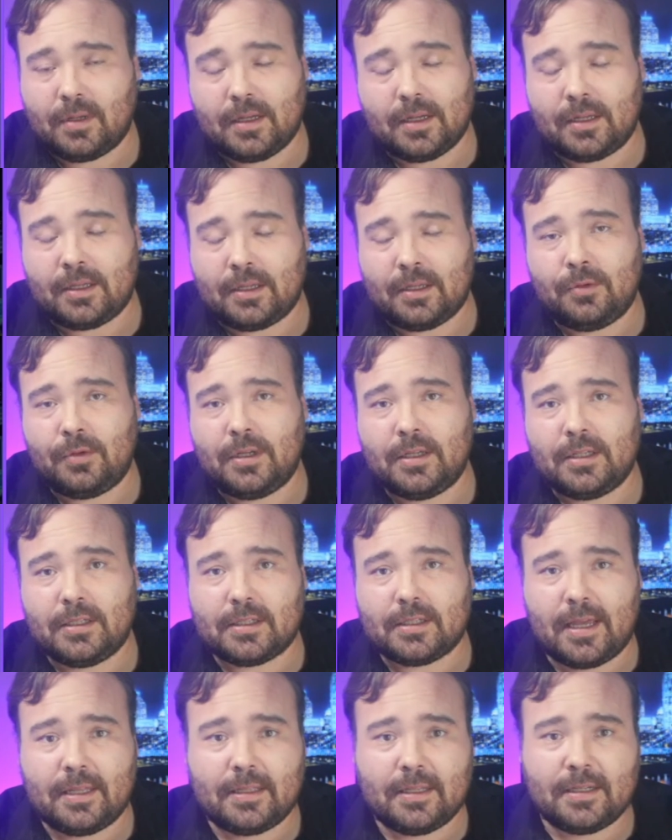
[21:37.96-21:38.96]
unions
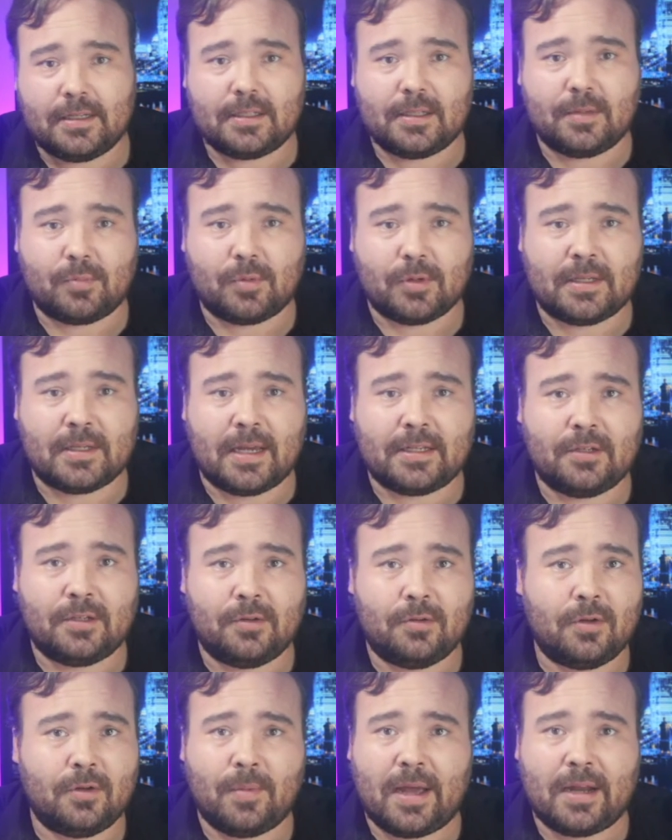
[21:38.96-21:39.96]
like this to protect
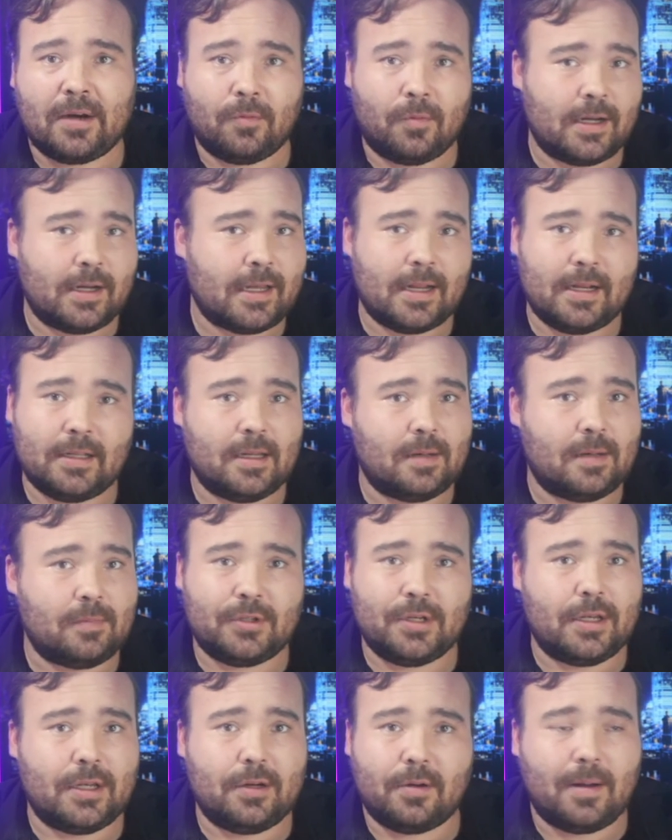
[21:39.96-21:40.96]
you no matter what kind of dumb
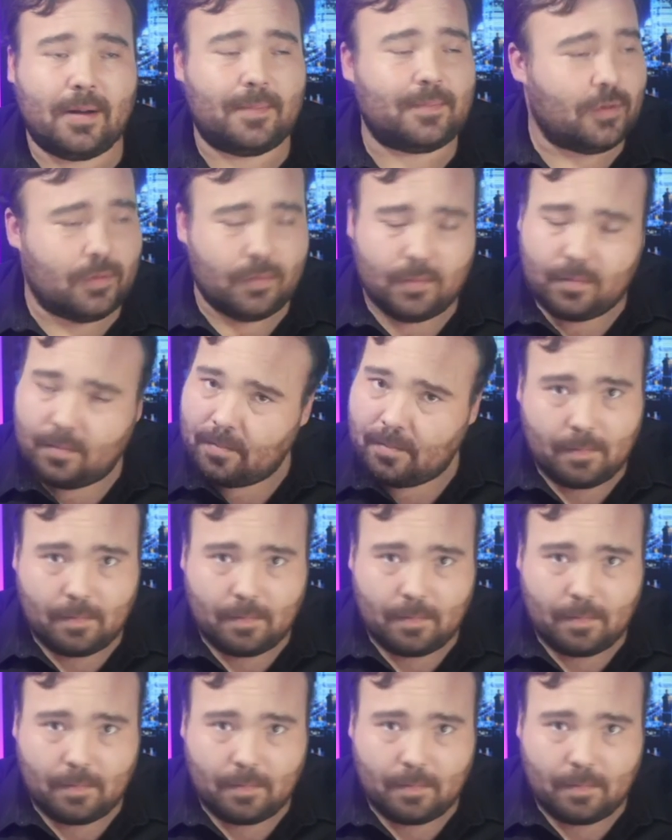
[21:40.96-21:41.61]
shit you're up to,